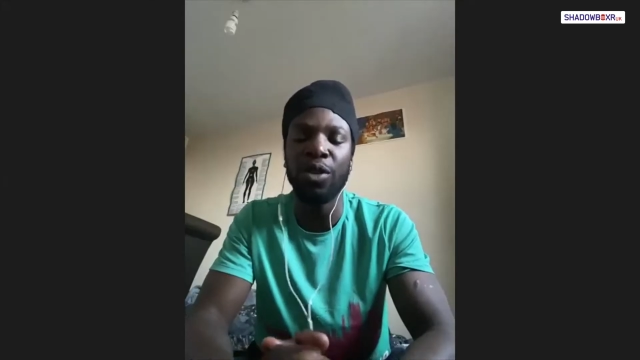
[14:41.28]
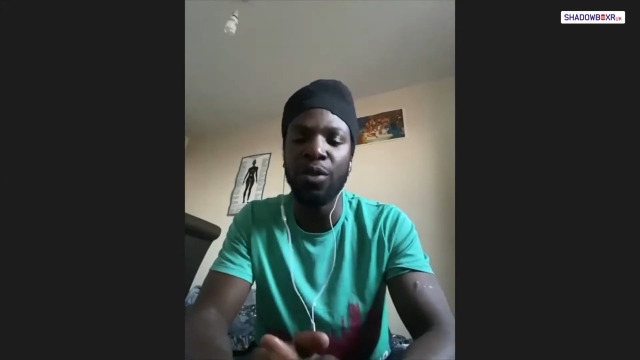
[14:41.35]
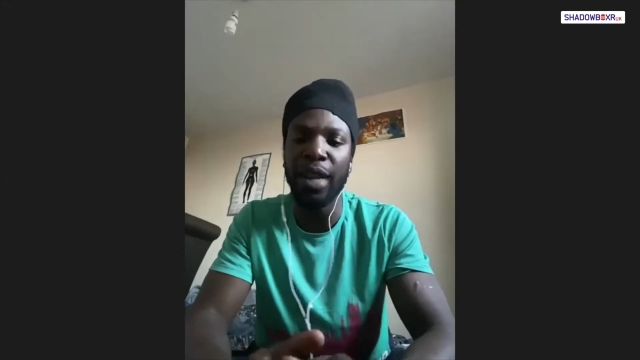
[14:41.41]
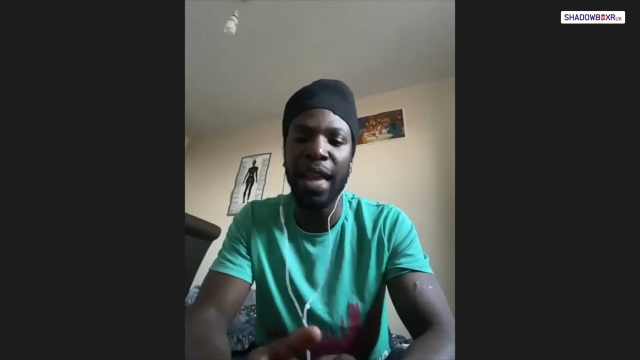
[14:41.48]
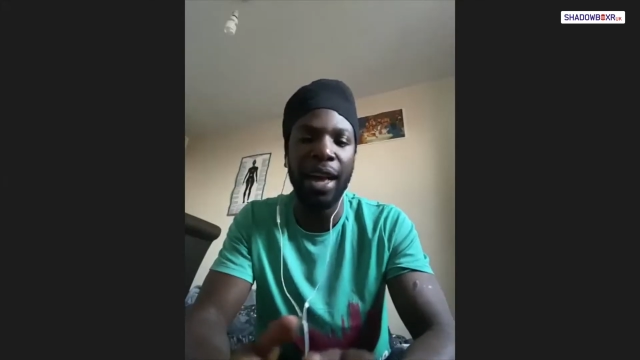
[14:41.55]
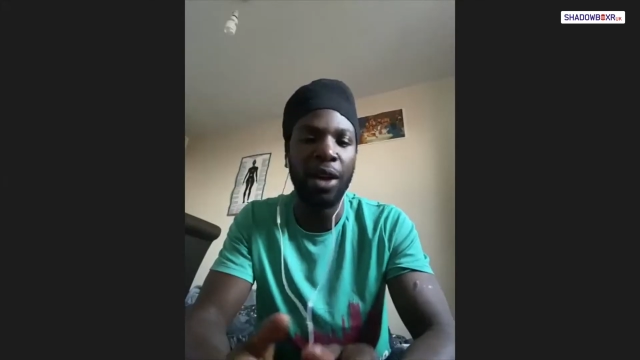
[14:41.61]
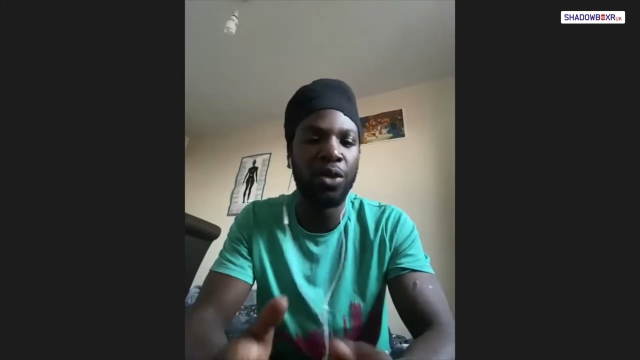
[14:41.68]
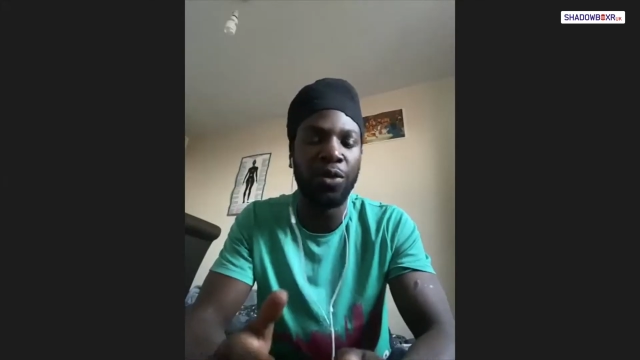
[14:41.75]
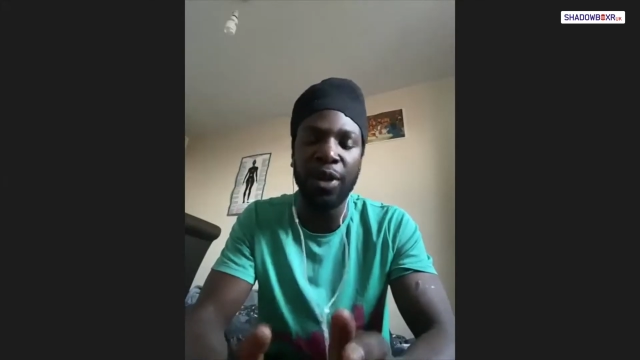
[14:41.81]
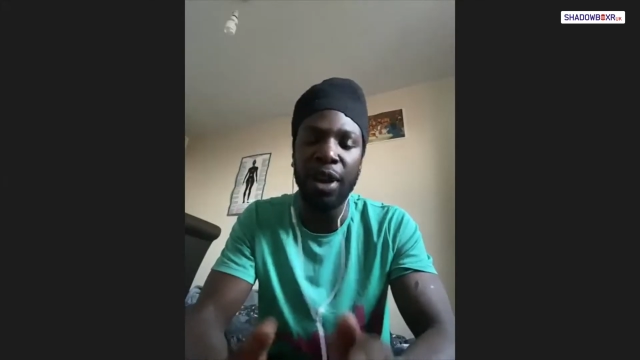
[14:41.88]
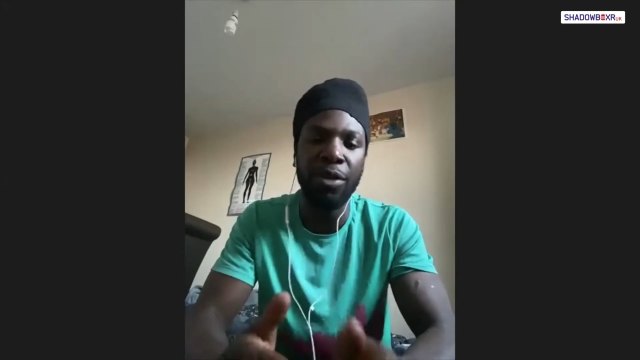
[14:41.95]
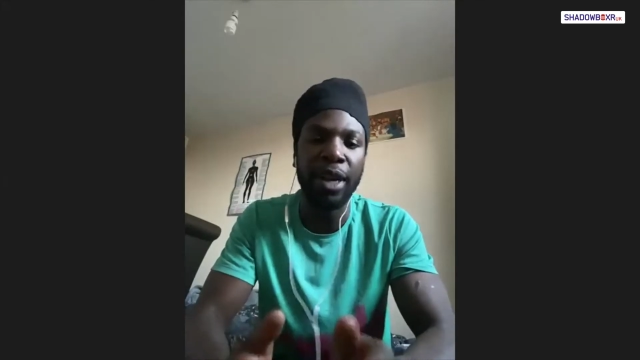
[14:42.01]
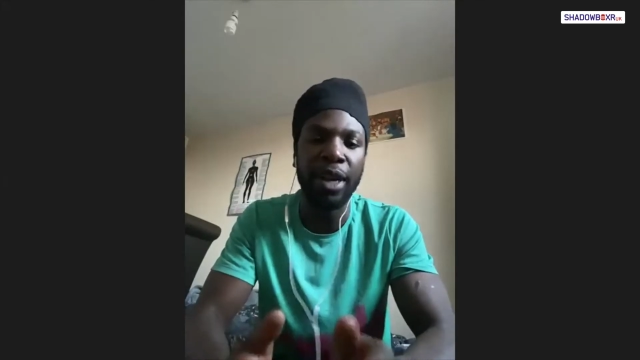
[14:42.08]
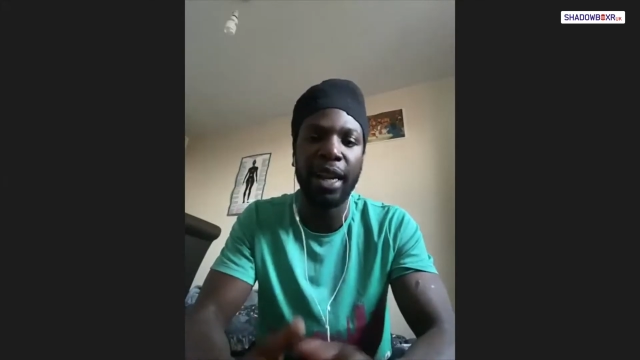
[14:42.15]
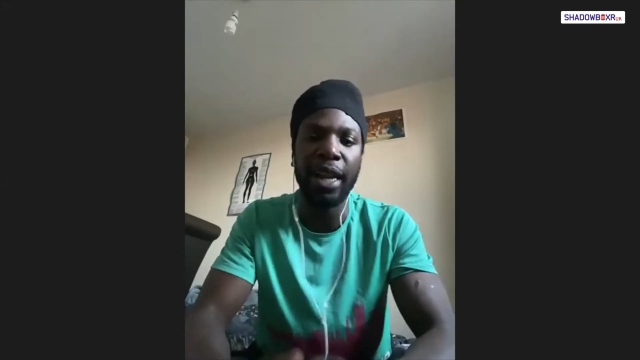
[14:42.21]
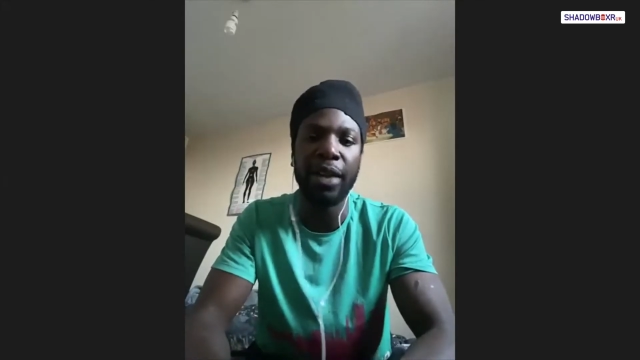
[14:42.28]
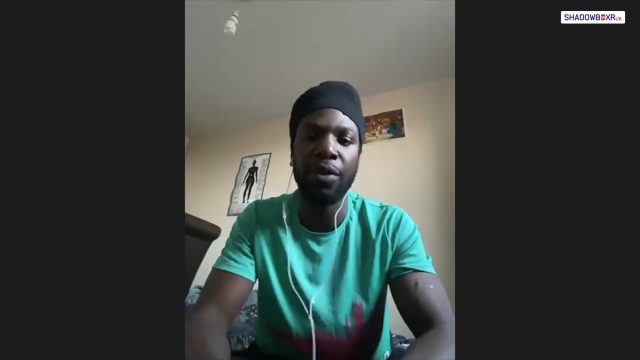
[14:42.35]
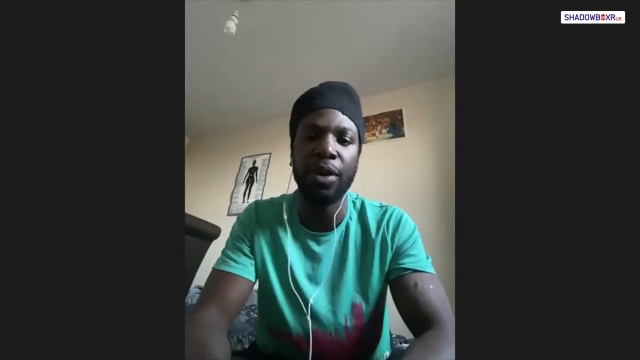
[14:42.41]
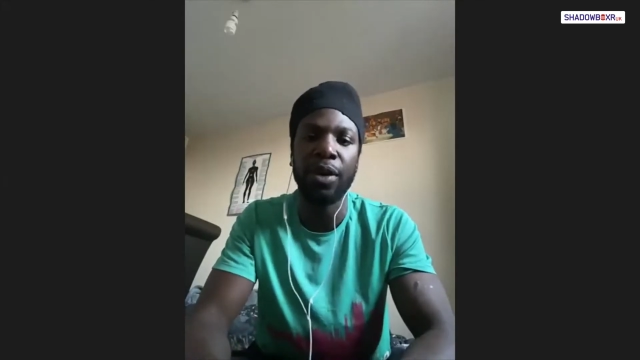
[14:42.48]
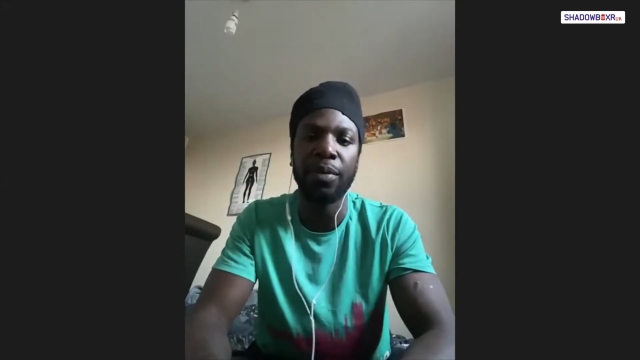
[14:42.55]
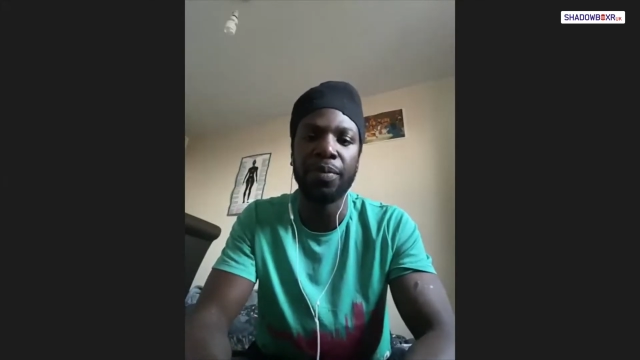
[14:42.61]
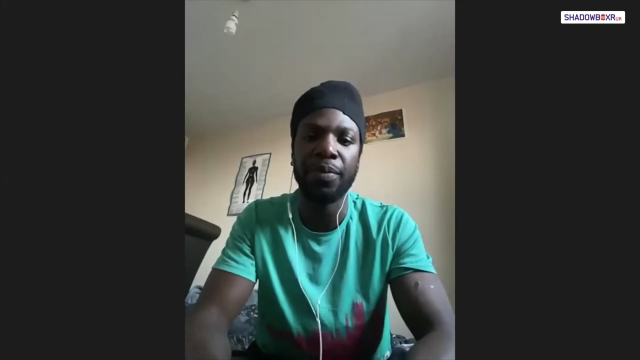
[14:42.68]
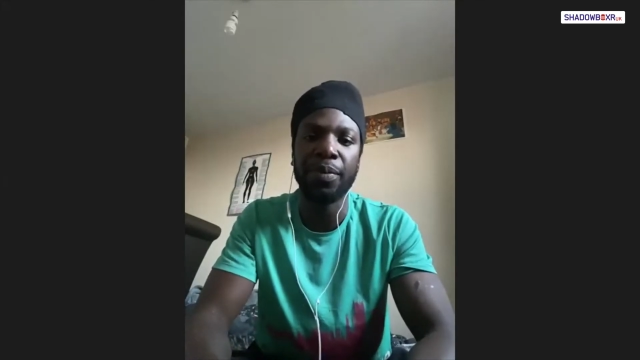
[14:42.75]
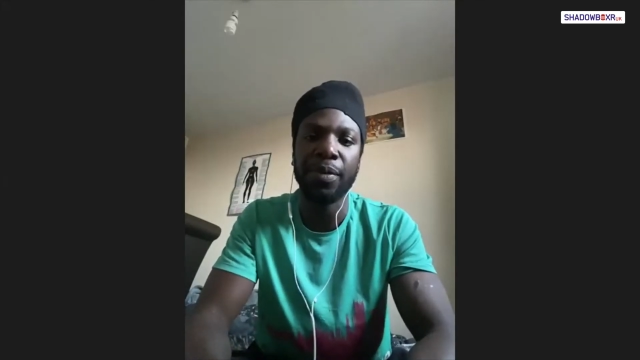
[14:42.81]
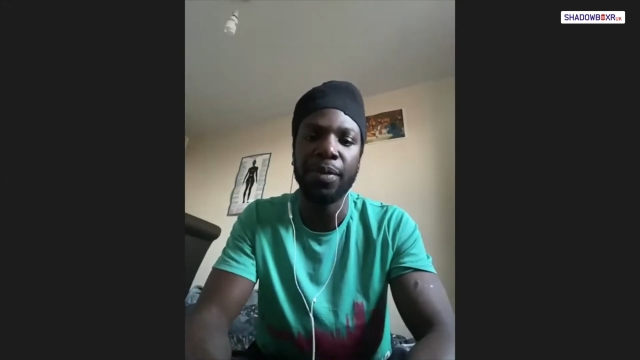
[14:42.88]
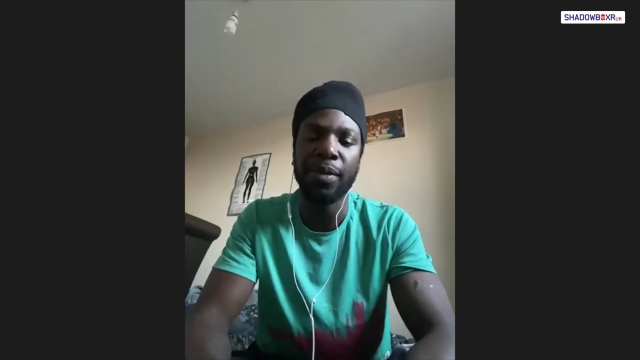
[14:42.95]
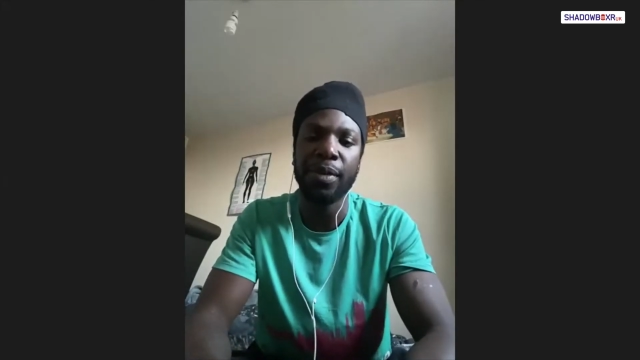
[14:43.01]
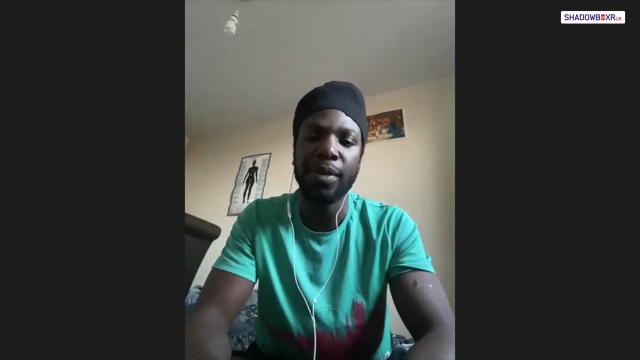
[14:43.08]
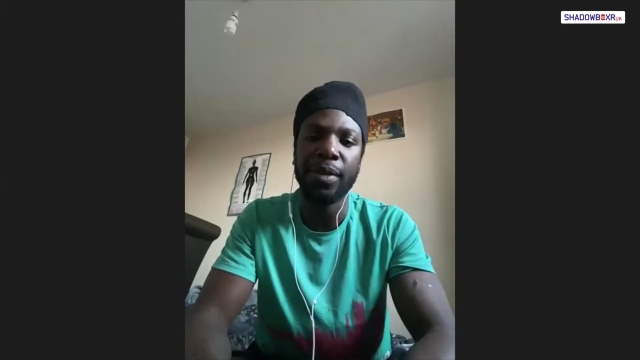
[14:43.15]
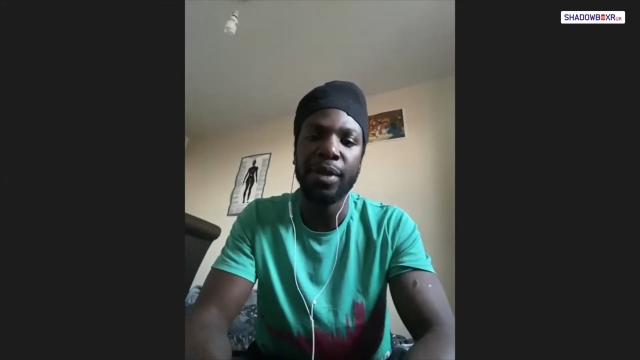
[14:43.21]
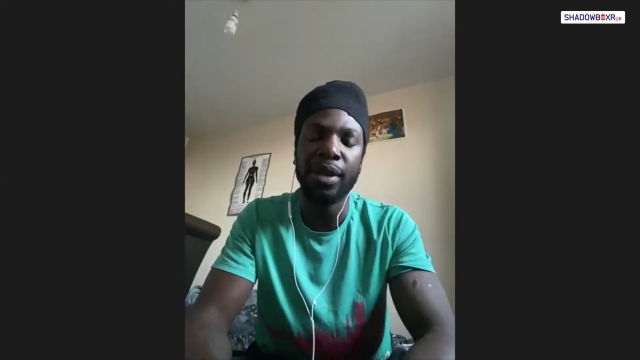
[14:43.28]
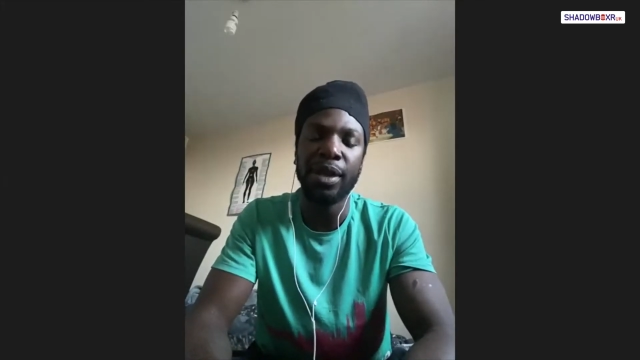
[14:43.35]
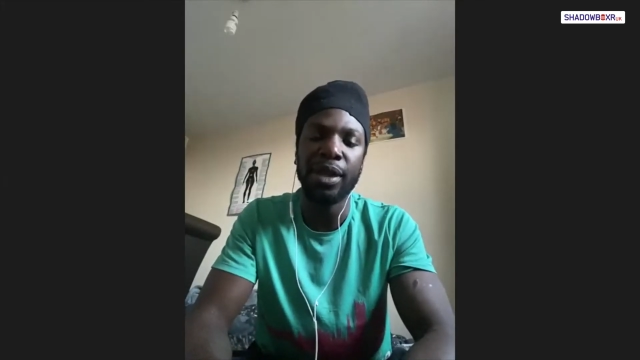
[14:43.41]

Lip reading: like, create very the space clever. And go as